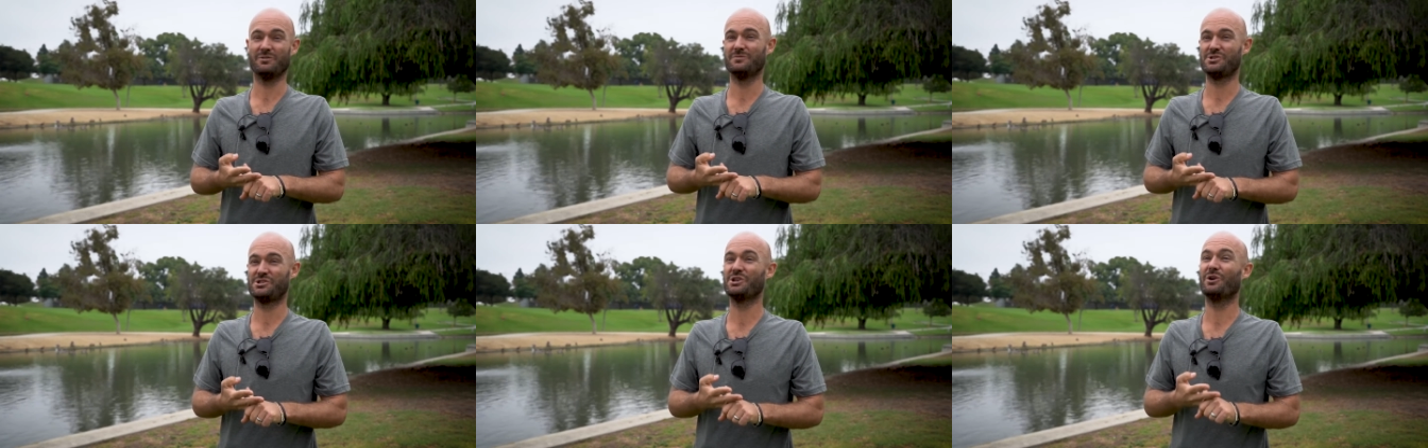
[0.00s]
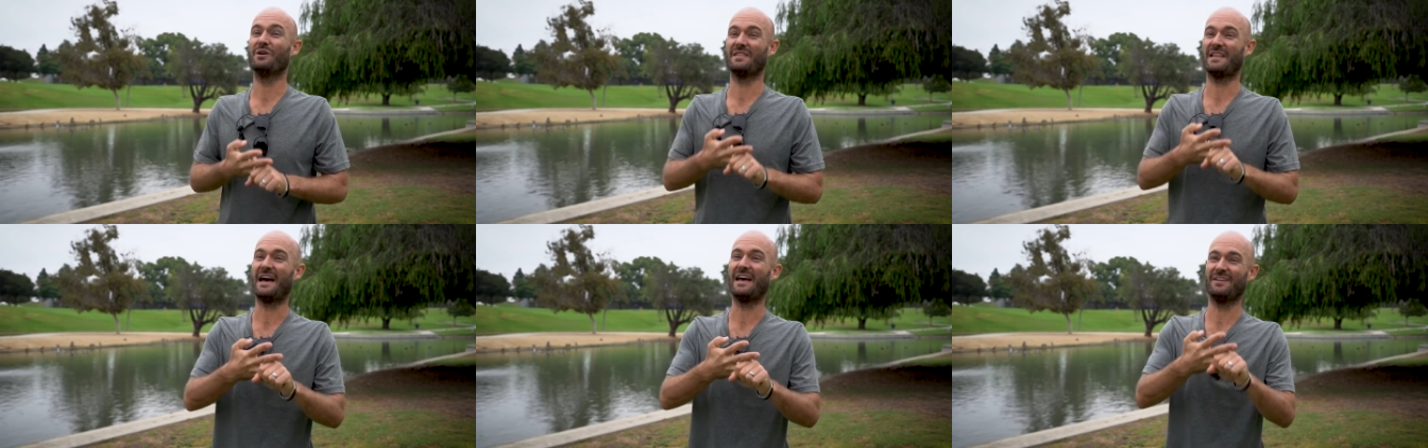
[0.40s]

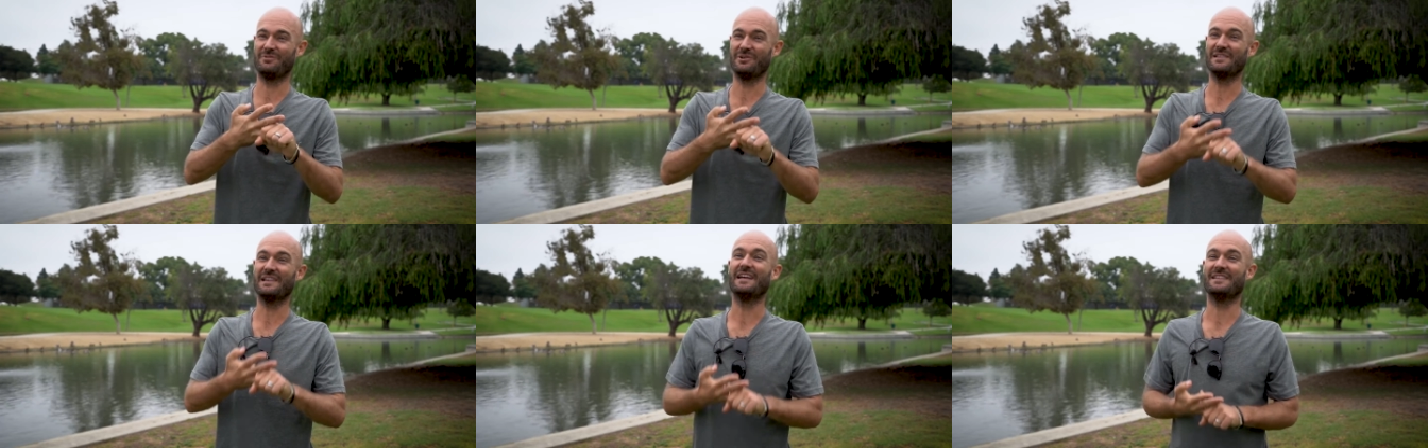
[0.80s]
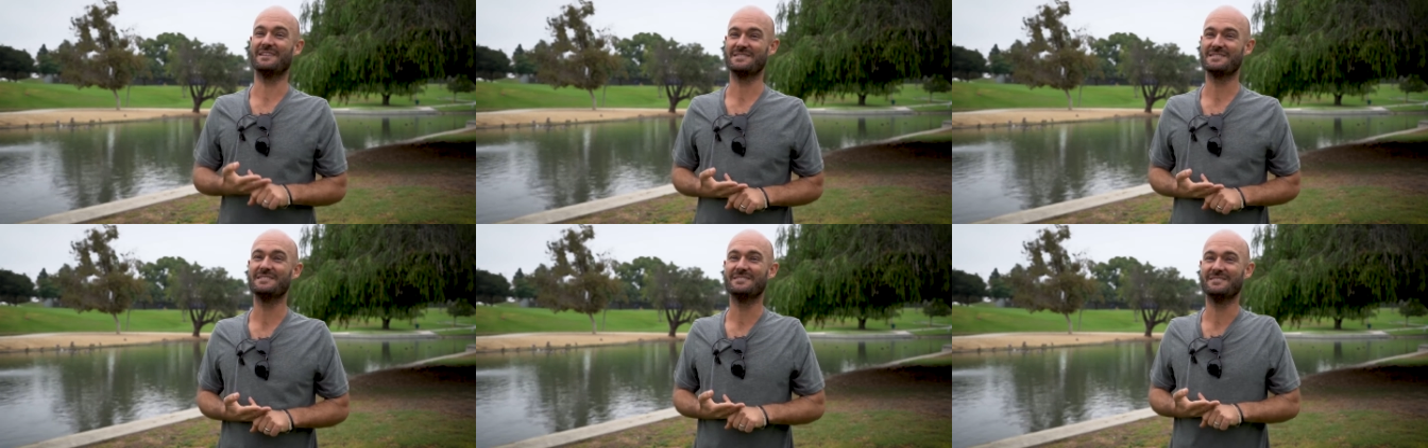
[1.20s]
showing that
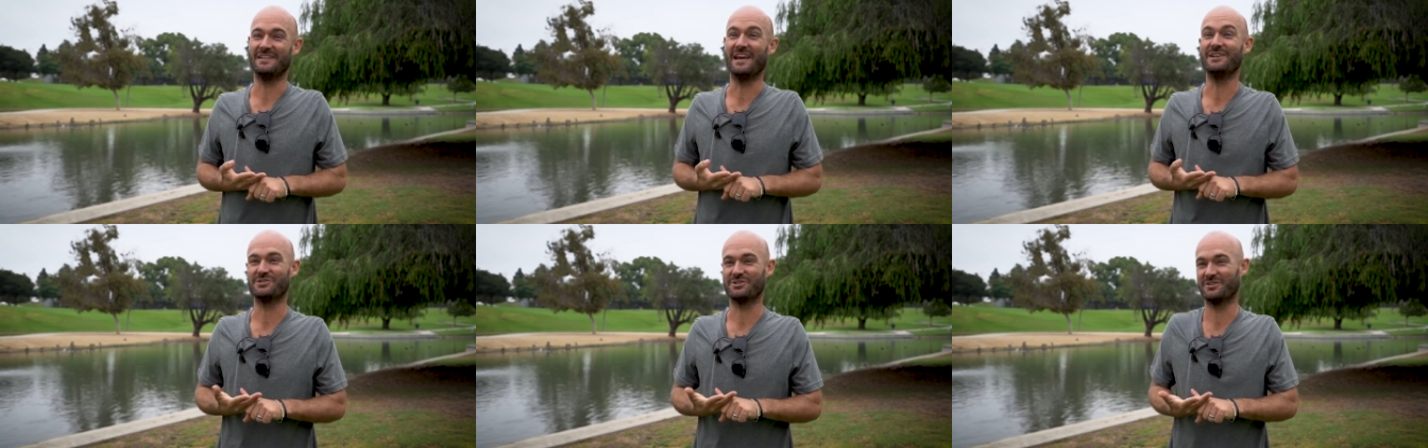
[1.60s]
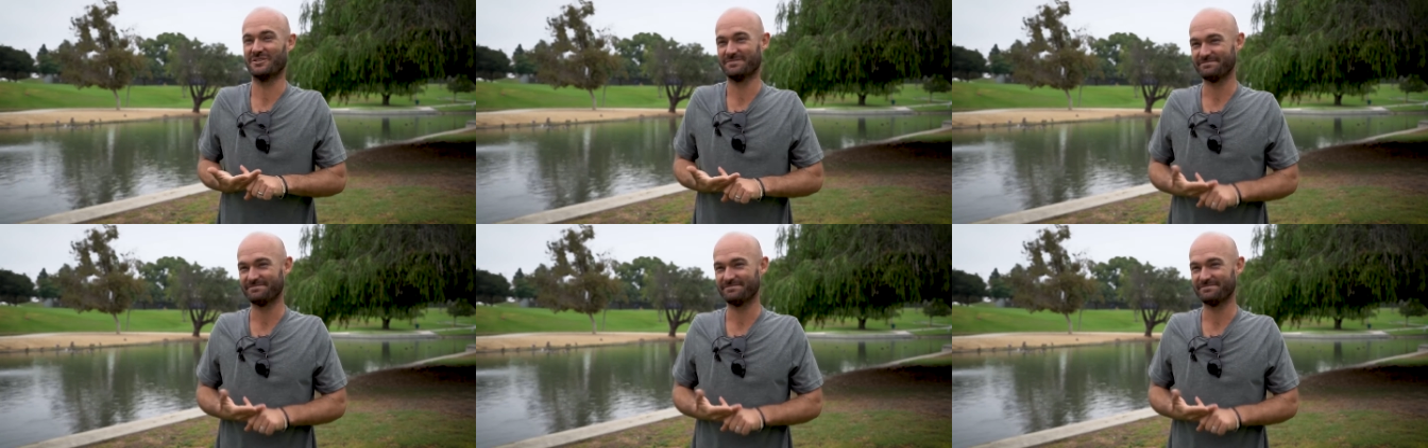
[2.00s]
relentless nature.